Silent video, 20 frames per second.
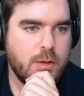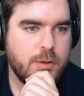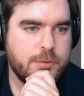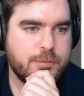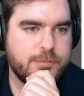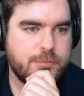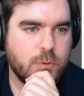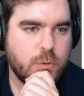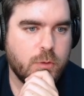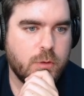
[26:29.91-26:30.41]

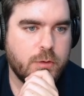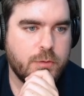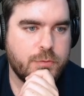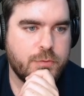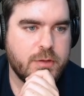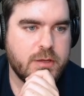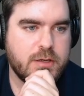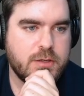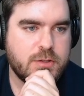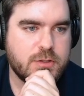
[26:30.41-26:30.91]
for
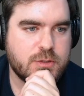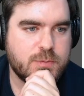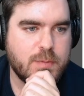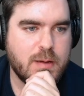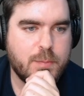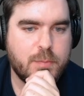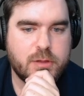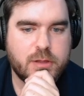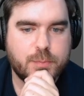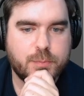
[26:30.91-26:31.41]
the
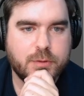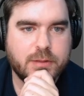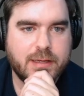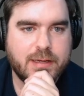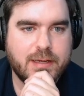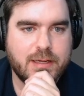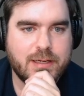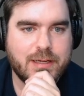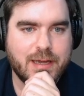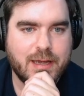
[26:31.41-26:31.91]
Dismember, the
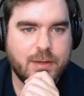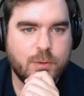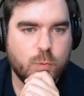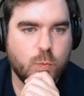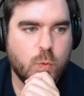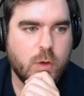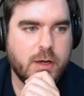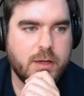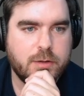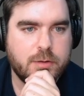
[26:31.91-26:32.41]
Plague,
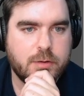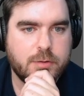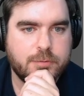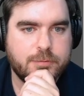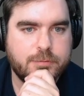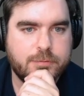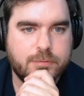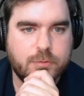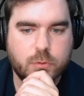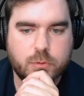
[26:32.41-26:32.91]
and 1
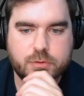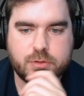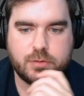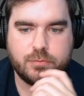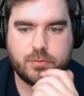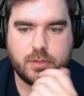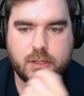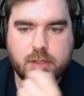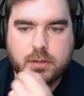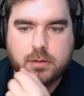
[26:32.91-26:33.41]
Force
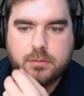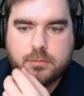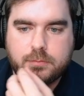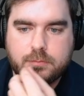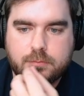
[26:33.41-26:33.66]
of Vigor.